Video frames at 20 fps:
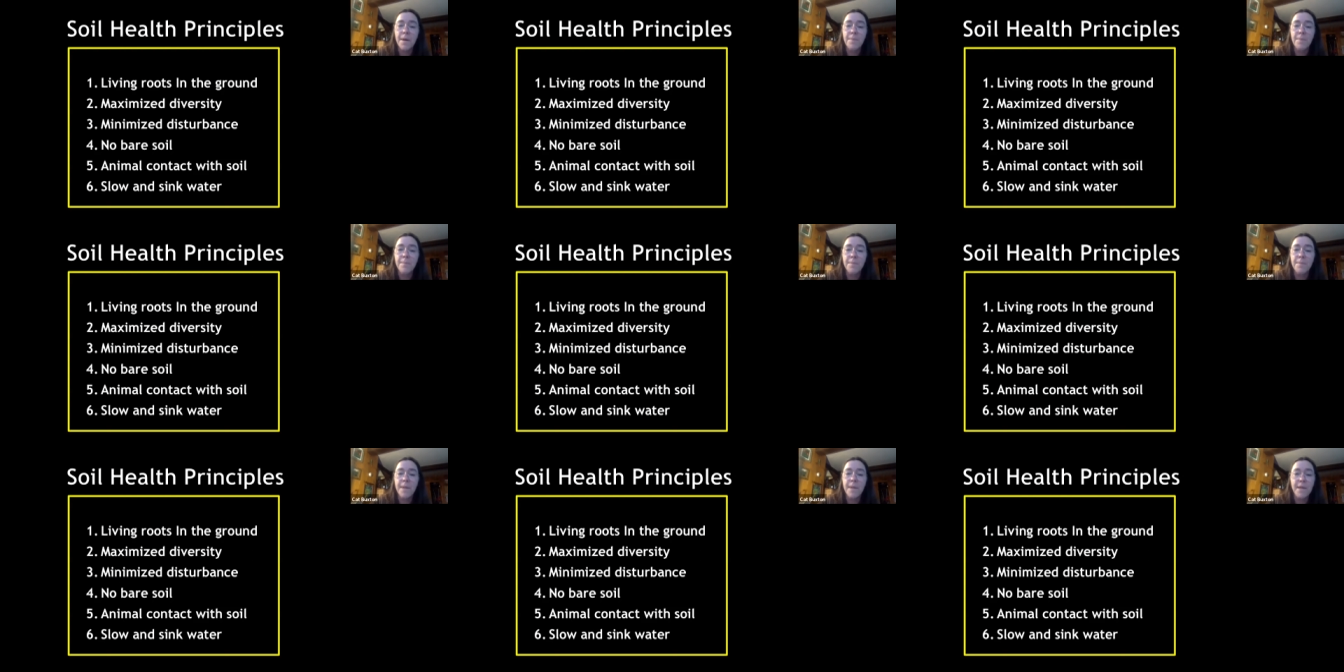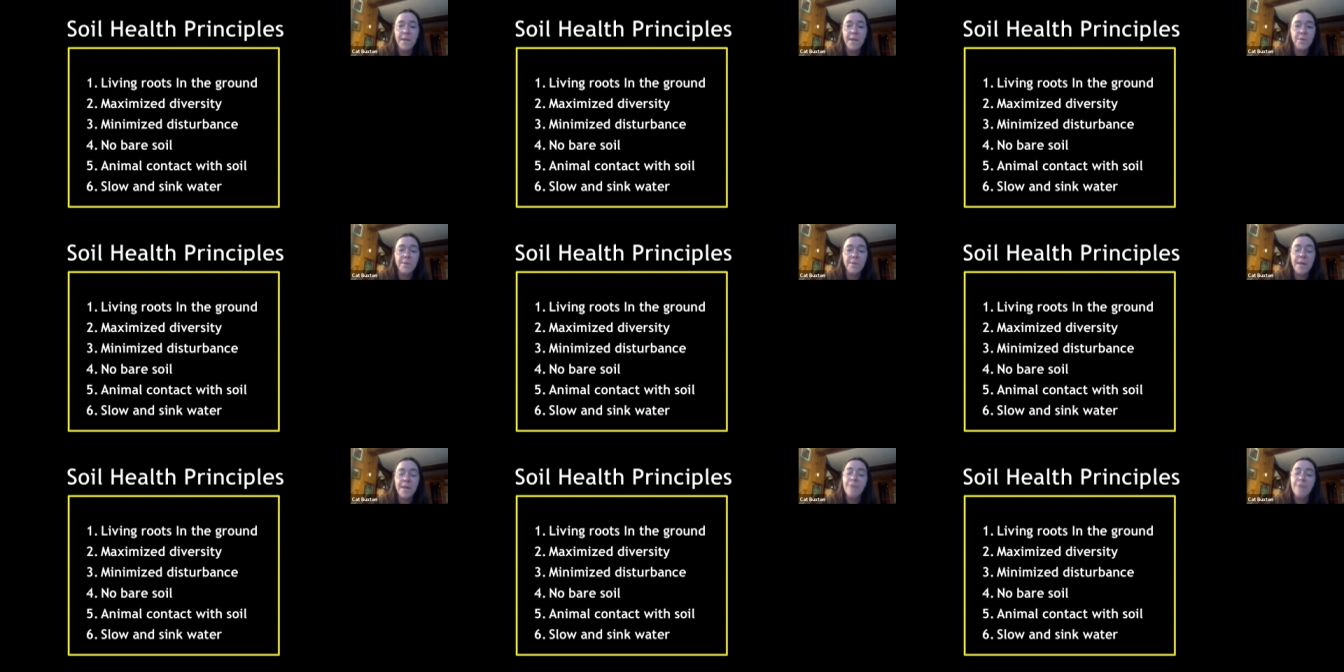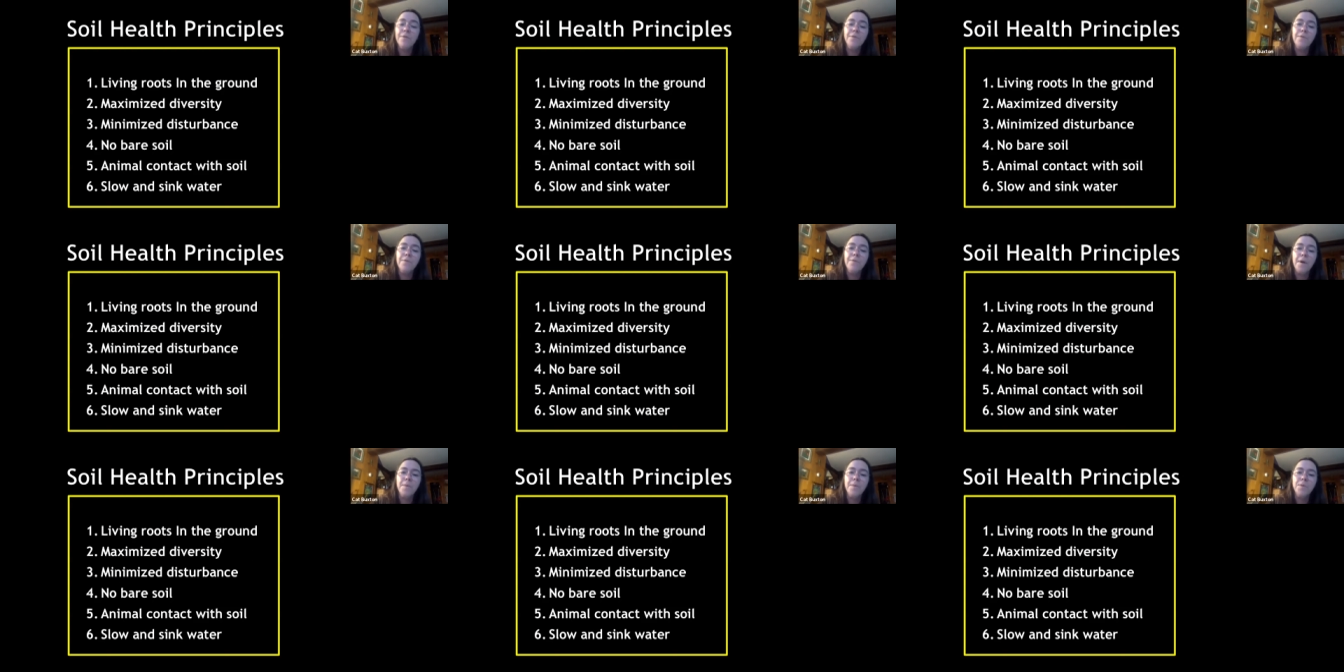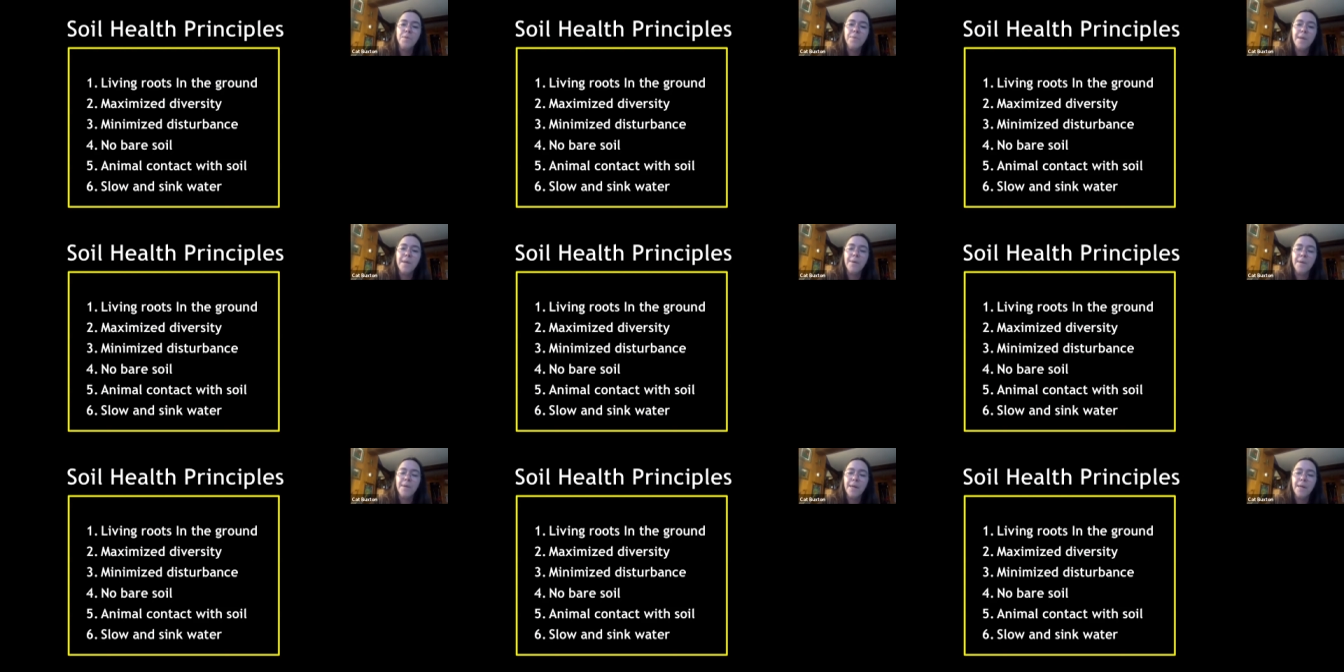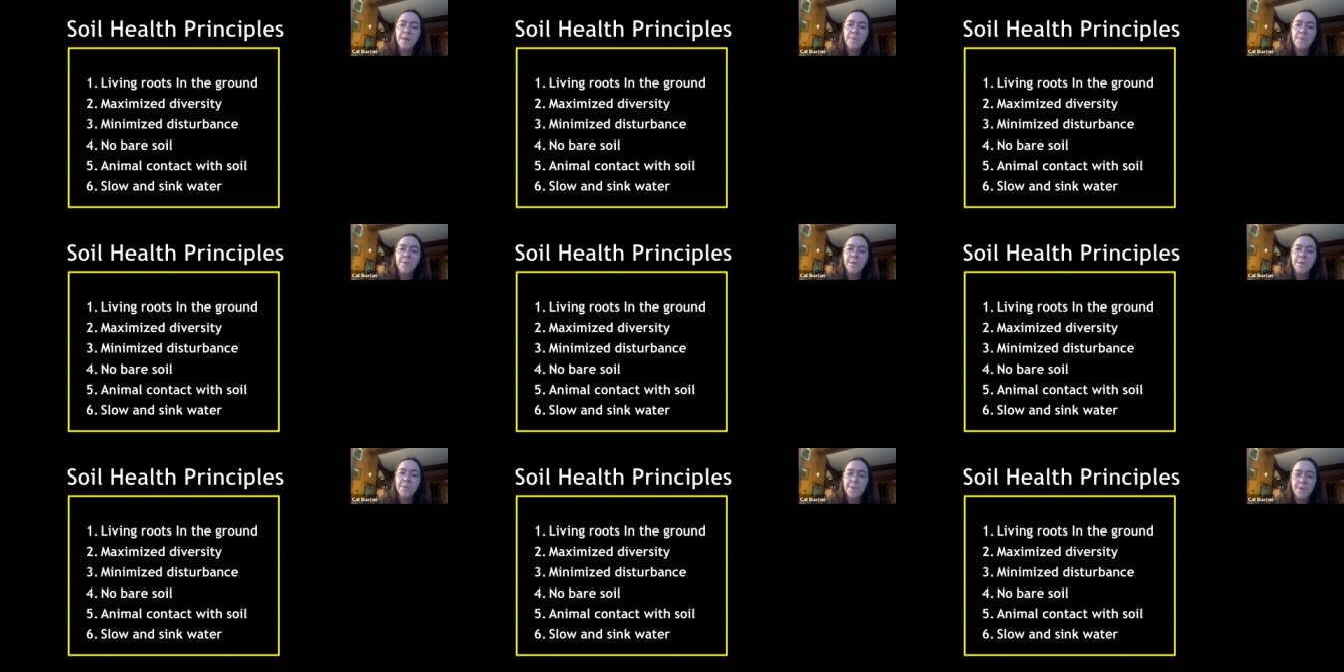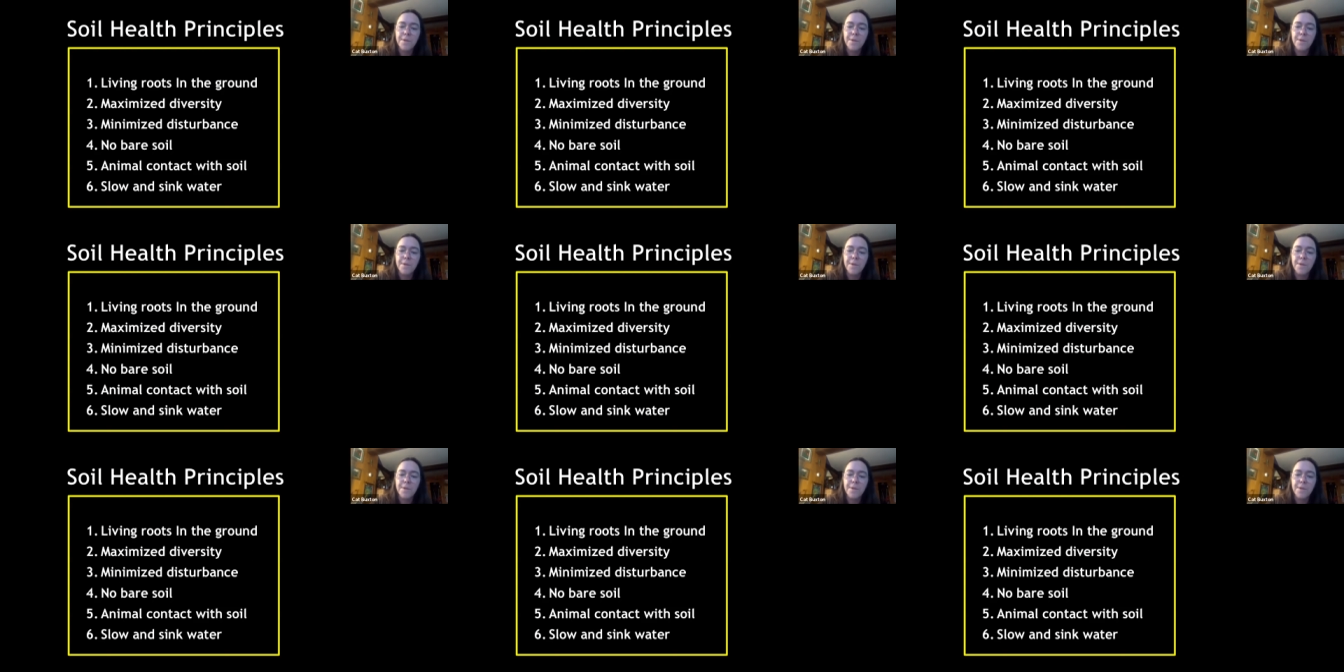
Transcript: Nature never farms without animals.